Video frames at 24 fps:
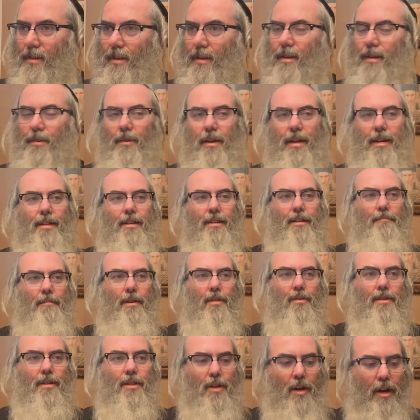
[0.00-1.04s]
right?
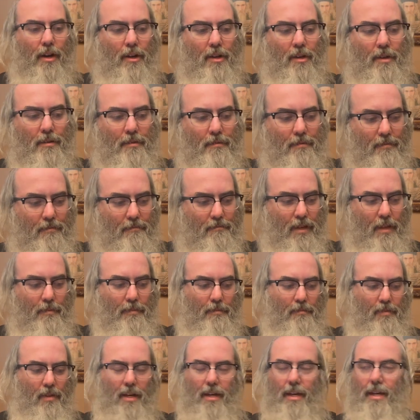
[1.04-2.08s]
Mother and daughter maybe
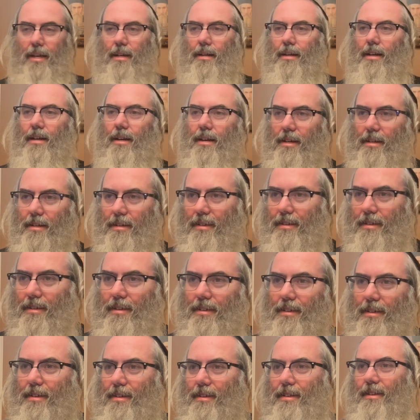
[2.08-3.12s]
playing, I
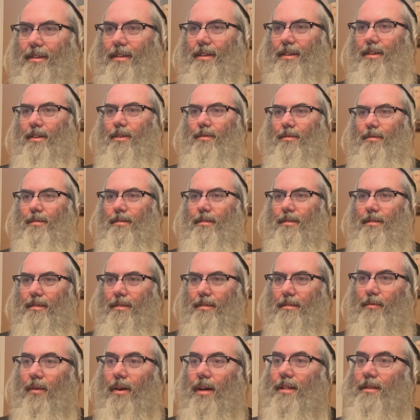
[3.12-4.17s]
don't know,
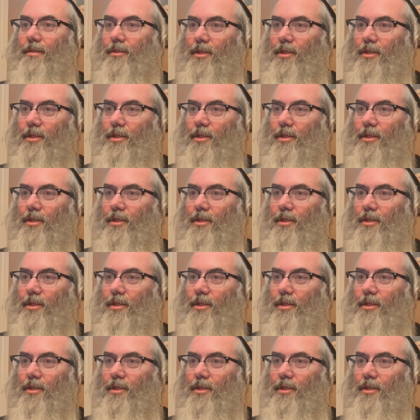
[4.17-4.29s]
what?